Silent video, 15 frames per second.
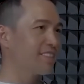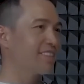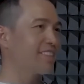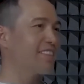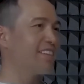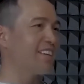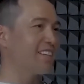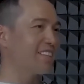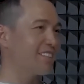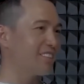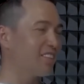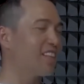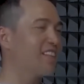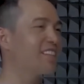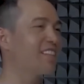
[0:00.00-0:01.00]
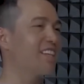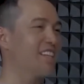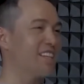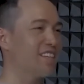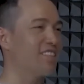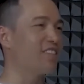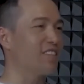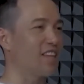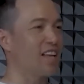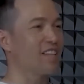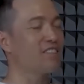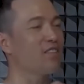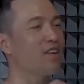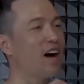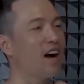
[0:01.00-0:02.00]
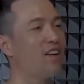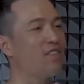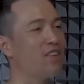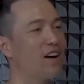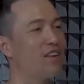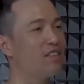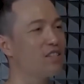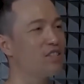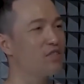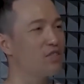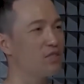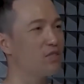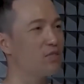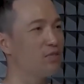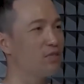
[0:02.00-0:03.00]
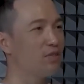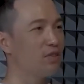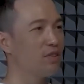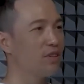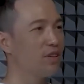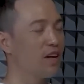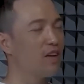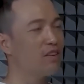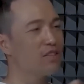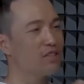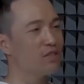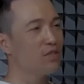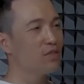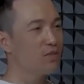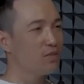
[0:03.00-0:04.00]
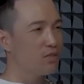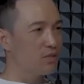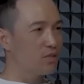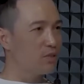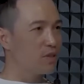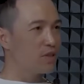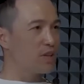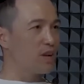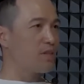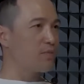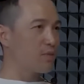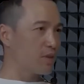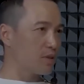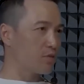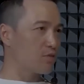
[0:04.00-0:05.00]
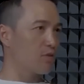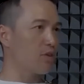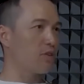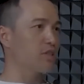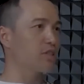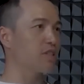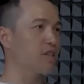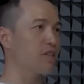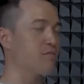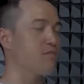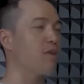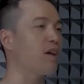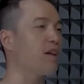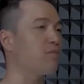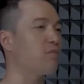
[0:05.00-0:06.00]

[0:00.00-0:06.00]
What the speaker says: Yeah. So let's get into that. So how did you discover astrology, and